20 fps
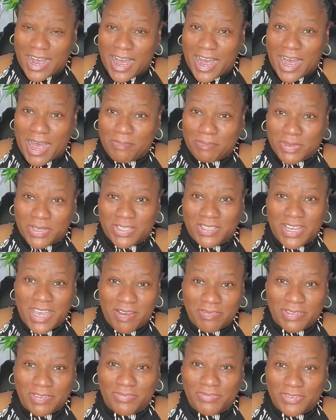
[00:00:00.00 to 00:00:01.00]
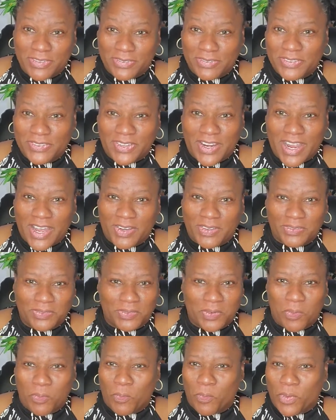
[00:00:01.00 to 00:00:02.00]
I'm gonna have to filter out
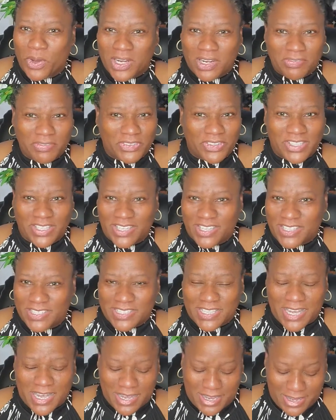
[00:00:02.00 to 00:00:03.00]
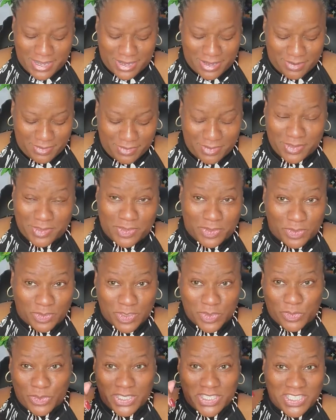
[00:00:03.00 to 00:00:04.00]
whatever it is I
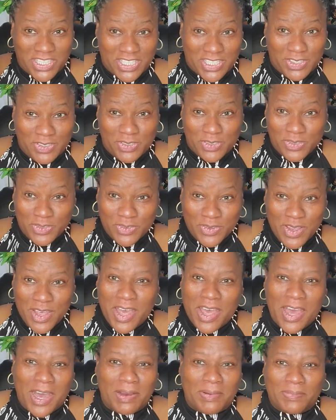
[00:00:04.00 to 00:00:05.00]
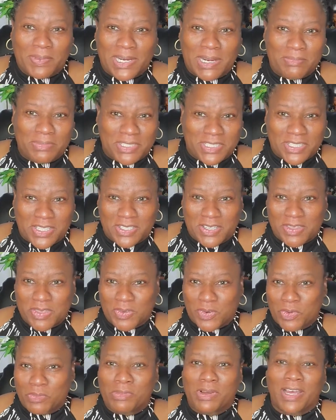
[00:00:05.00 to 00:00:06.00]
switch into, but I'm just gonna
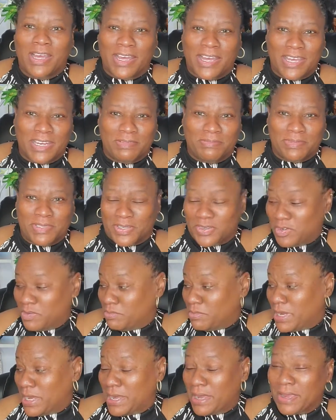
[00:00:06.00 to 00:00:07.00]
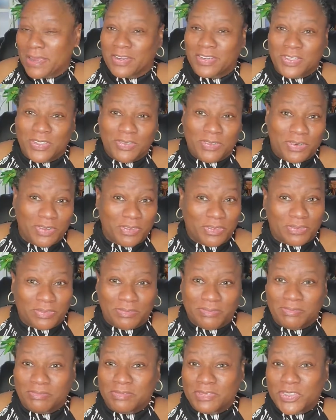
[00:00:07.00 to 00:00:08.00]
throw my items on my
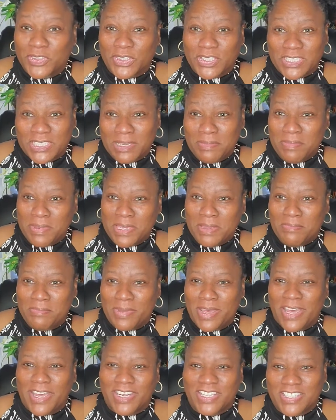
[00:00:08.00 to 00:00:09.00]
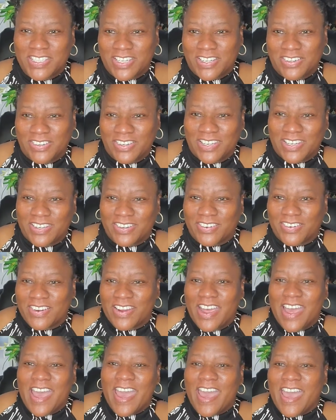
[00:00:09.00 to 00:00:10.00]
trusty beanbag chair here
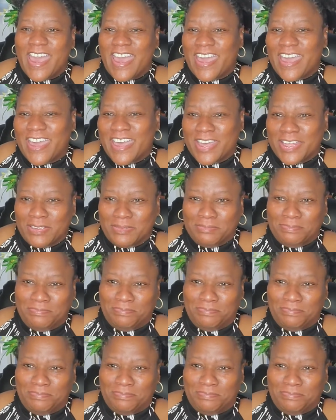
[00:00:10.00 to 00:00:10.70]
and